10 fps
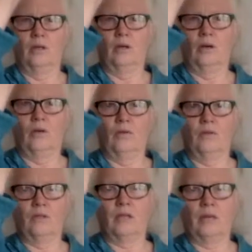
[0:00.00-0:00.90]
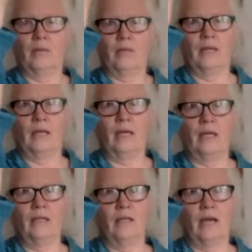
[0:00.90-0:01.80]
over the top of the
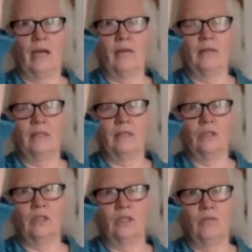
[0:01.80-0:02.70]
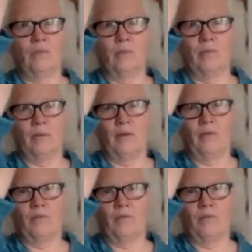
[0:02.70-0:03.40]
head, gathering the chi from above